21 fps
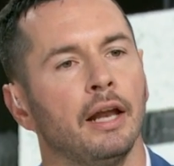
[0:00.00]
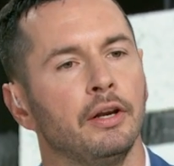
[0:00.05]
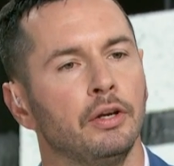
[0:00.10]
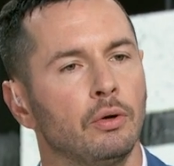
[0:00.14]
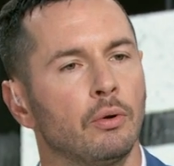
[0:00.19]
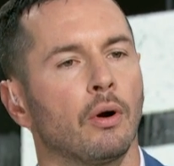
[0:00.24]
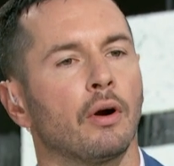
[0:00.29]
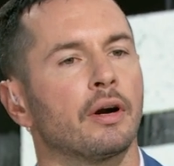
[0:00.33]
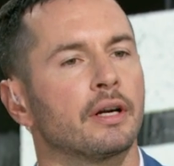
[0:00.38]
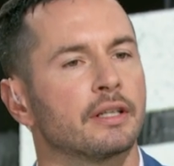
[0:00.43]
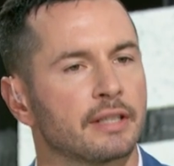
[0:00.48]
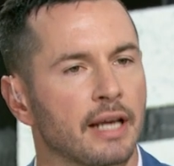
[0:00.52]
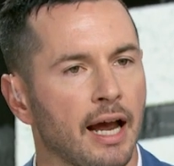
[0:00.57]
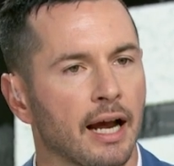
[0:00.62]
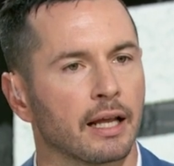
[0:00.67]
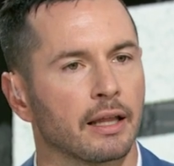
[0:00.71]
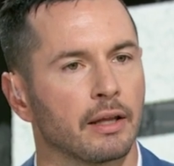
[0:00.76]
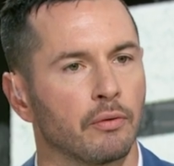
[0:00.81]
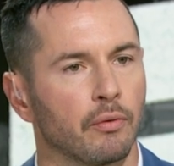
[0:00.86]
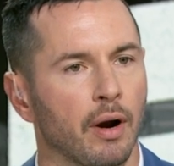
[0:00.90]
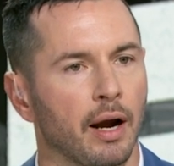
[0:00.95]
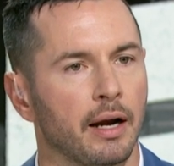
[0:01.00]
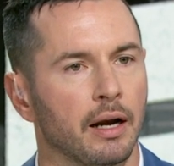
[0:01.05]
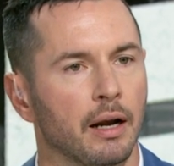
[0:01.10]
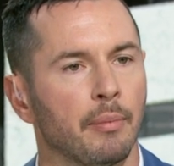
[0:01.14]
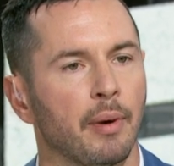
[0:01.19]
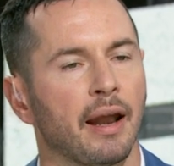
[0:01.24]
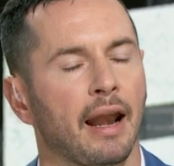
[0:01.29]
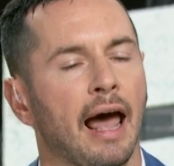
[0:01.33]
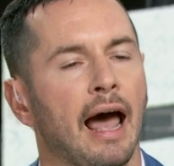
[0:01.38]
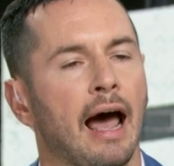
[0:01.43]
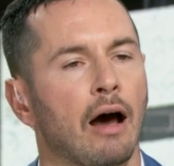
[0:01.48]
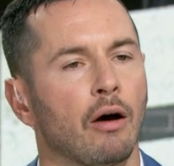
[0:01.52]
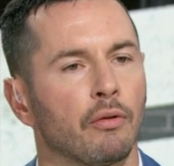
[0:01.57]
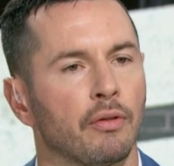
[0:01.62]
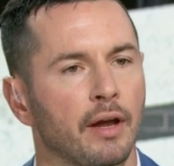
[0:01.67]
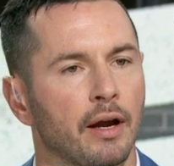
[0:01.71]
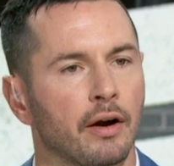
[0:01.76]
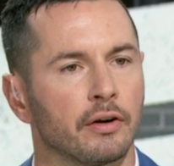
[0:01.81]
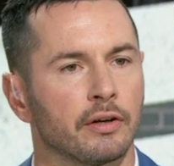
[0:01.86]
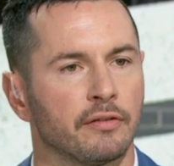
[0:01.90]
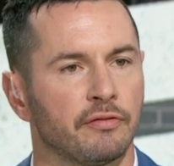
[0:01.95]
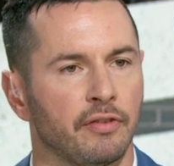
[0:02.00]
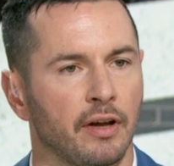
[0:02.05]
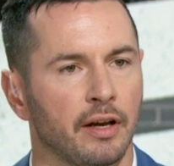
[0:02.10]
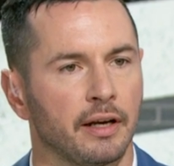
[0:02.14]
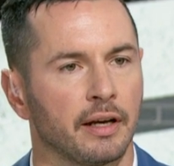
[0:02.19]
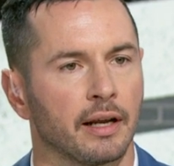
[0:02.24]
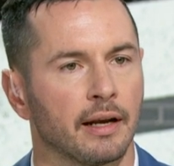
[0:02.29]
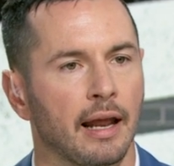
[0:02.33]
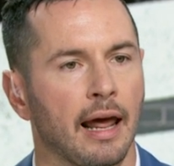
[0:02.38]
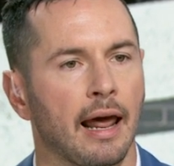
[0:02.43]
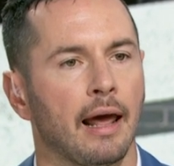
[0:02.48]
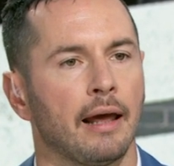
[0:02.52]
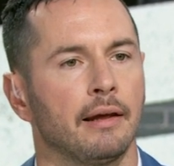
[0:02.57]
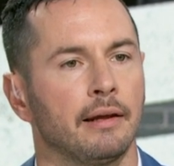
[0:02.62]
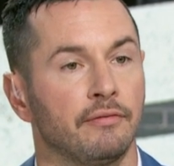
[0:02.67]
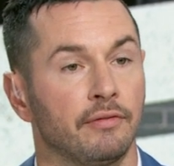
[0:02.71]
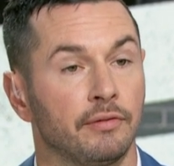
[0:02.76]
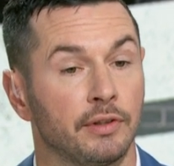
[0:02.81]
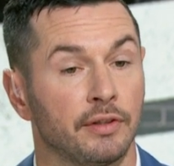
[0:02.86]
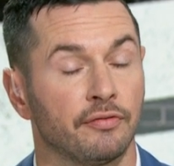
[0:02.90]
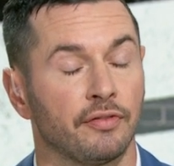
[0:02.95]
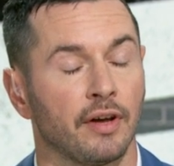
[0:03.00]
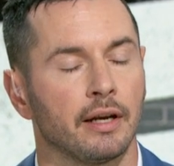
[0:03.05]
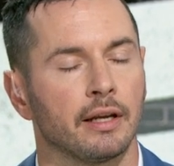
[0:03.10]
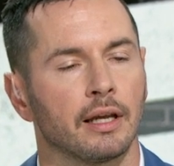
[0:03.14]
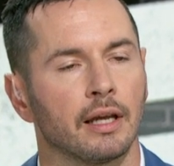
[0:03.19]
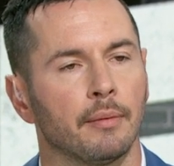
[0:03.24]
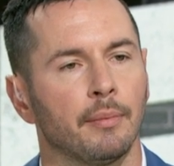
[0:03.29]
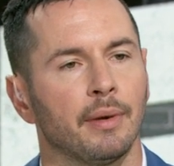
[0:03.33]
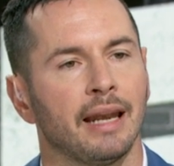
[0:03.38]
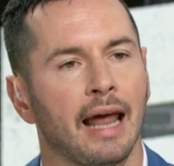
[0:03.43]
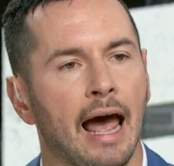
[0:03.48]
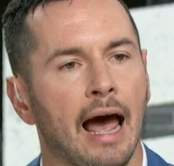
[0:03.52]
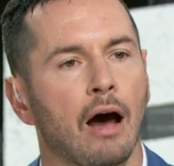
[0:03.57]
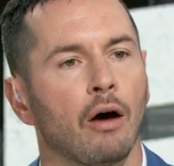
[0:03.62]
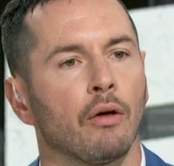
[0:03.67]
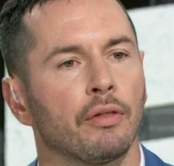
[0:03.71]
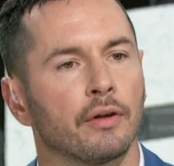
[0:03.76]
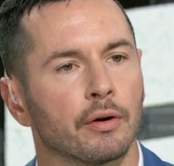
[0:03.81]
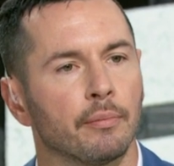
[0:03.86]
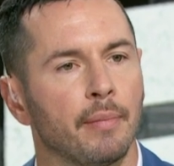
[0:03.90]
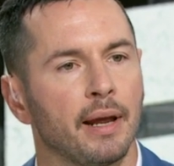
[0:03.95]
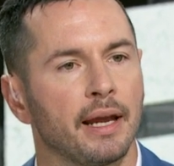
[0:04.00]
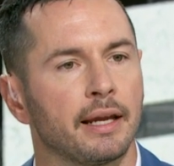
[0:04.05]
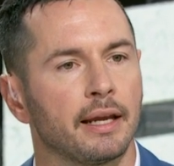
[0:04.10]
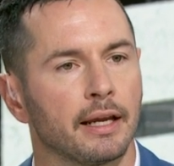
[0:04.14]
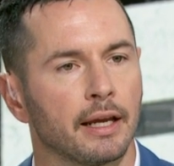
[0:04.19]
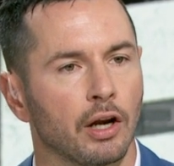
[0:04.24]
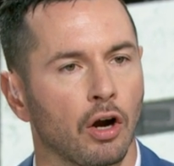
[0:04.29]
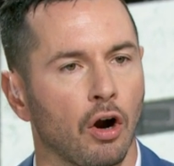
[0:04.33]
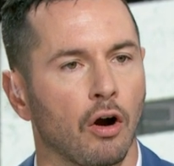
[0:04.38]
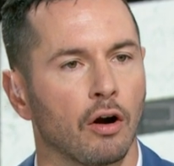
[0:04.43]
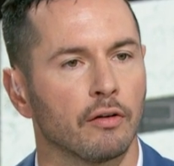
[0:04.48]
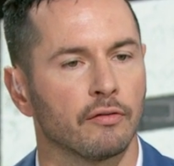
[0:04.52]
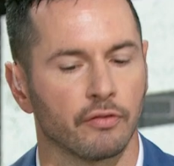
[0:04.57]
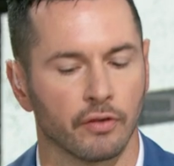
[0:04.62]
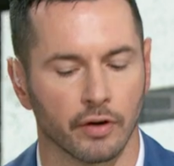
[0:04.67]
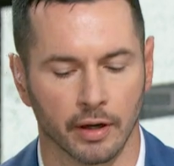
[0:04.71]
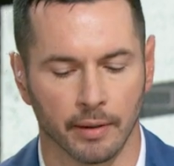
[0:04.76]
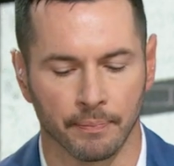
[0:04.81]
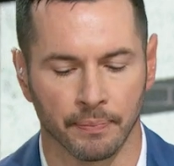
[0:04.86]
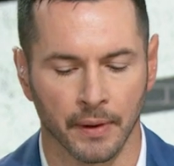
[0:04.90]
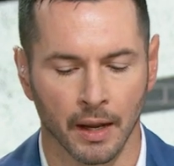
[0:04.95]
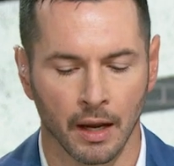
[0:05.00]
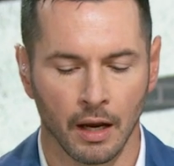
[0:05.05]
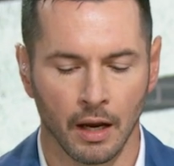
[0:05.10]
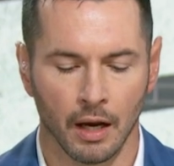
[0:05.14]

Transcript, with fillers: and you are exactly right about how they are defending and defending him and how they're making it hard for him.